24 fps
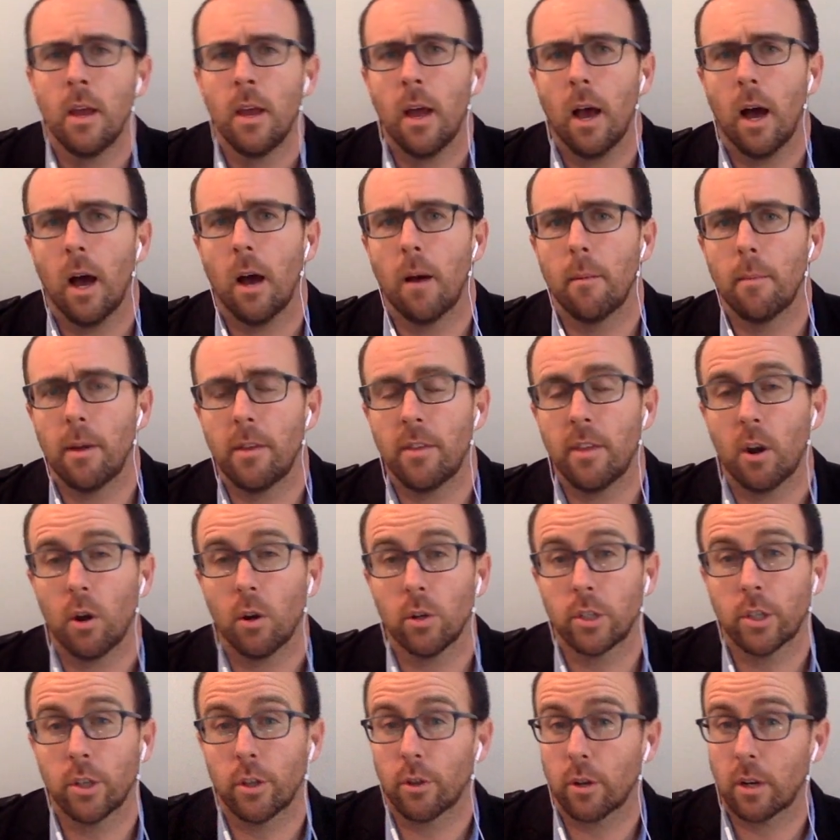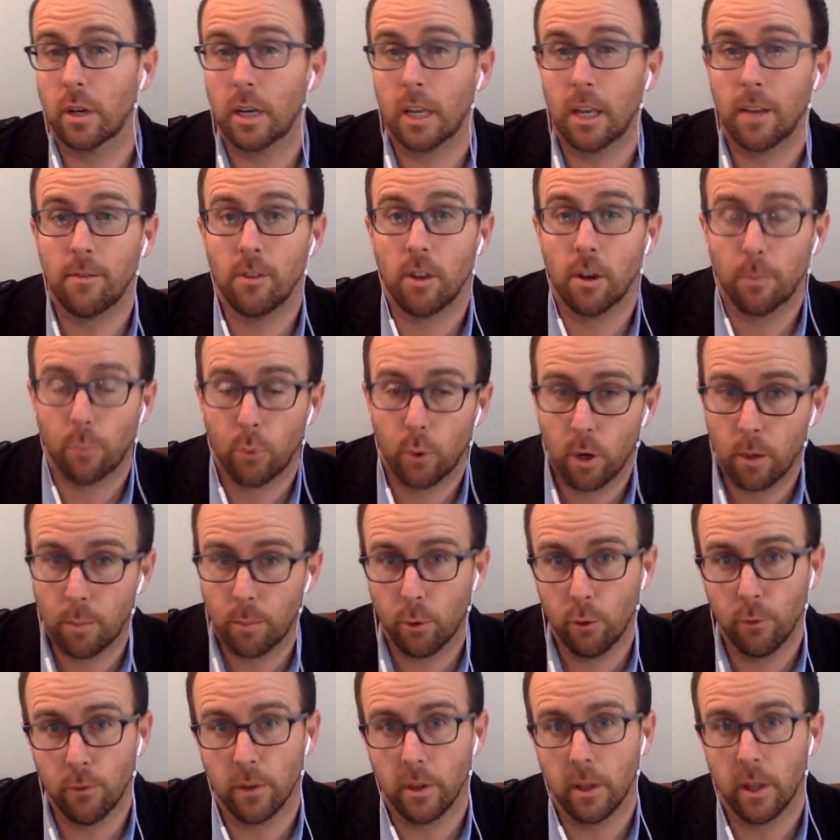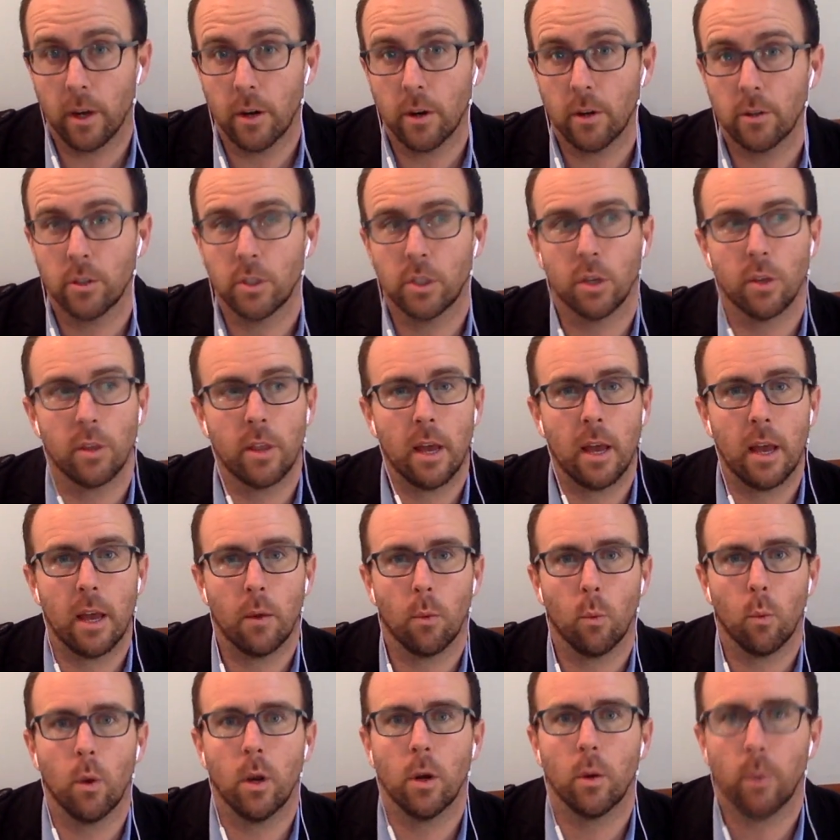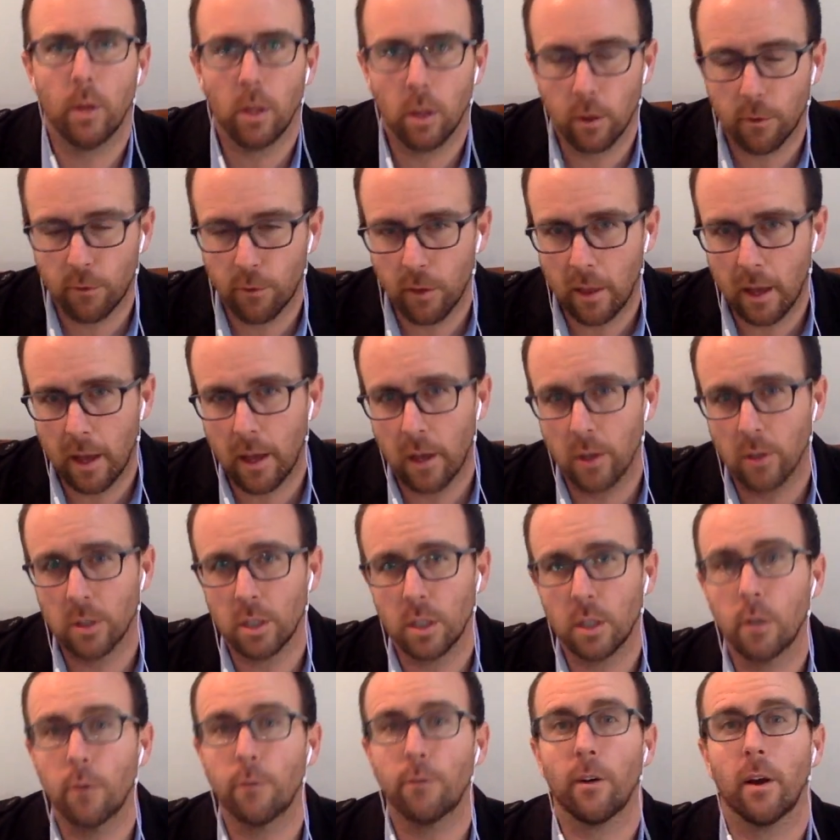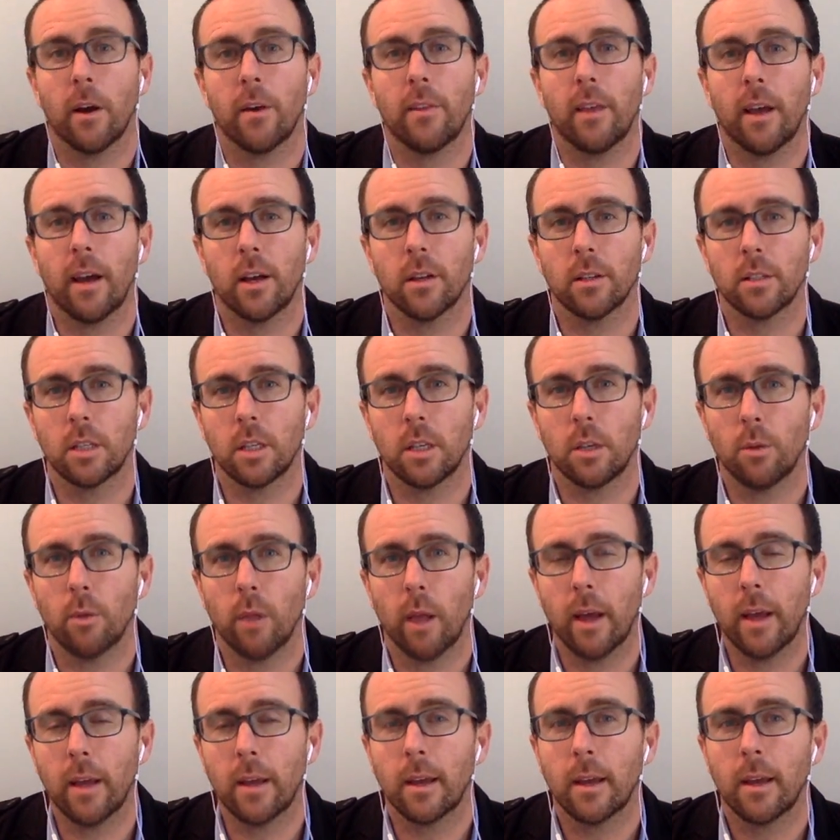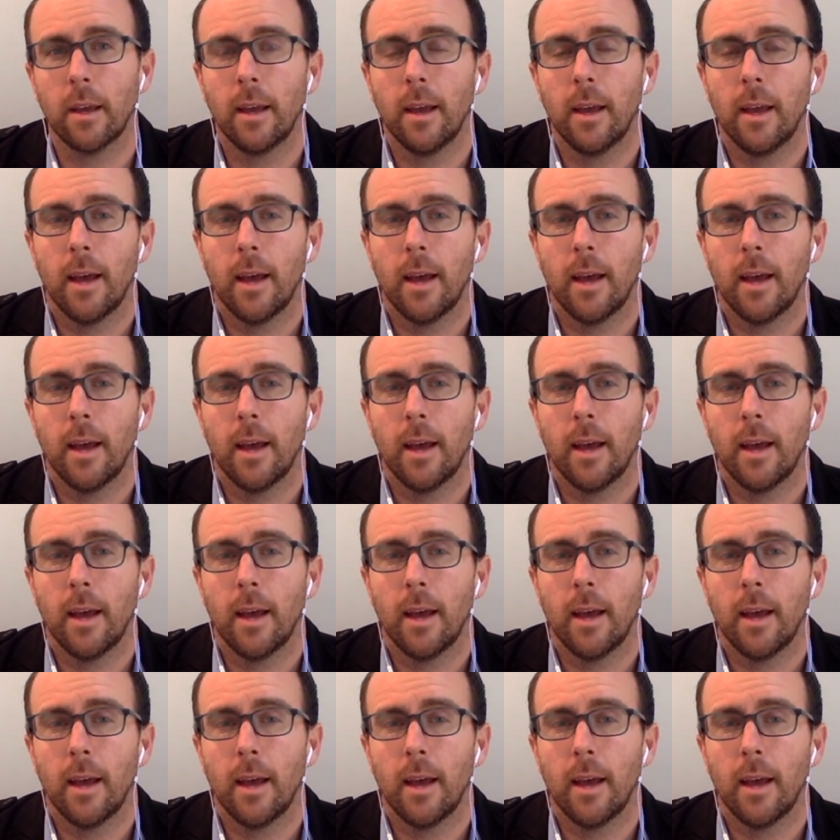And then also they're going to give you a pre-approval letter so that when we look for the house and you find the house that you like,